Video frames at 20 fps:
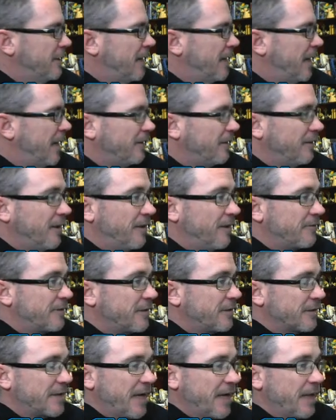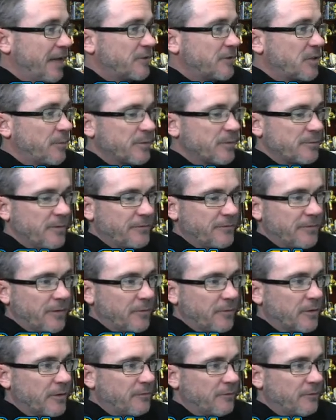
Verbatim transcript: I love Kylo's ship is my favorite.